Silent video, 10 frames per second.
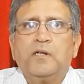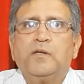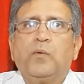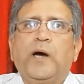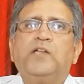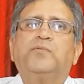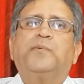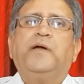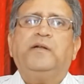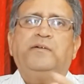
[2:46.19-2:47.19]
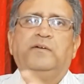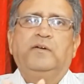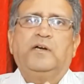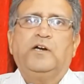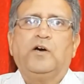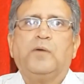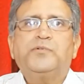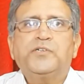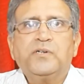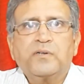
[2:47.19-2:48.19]
the widespread
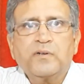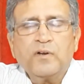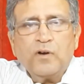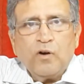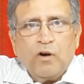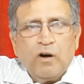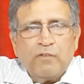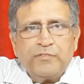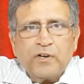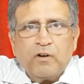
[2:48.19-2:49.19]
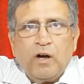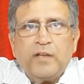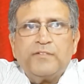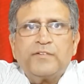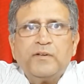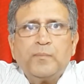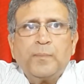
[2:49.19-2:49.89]
adoption of the coins.